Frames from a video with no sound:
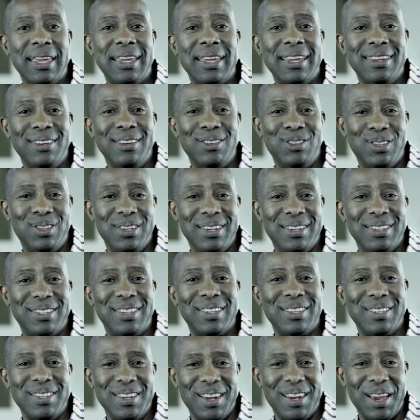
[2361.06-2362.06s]
in
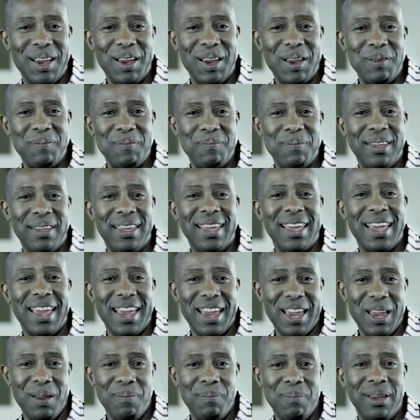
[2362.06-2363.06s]
Jesus' name.
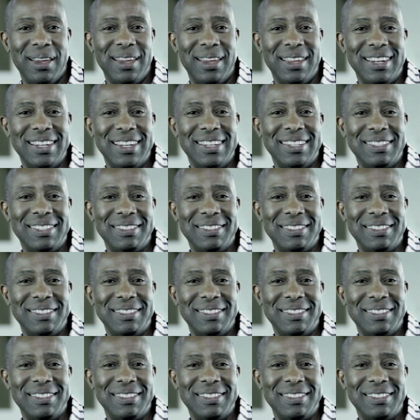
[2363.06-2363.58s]
Amen.